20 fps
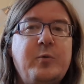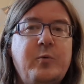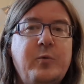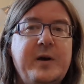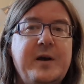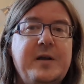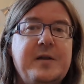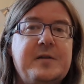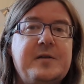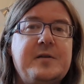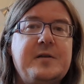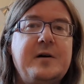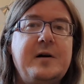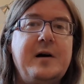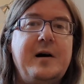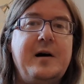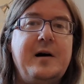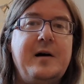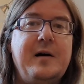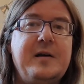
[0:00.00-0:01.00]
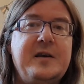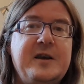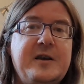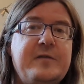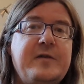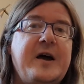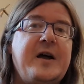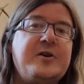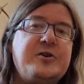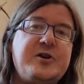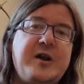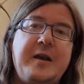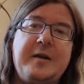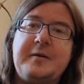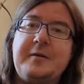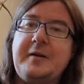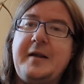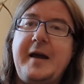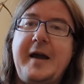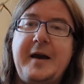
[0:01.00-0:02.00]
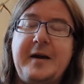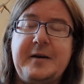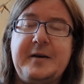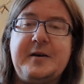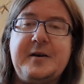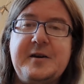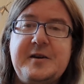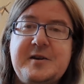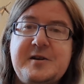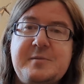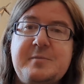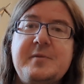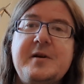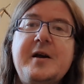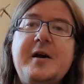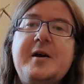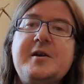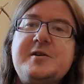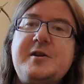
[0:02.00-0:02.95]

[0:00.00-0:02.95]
with evangelical Anglicanism.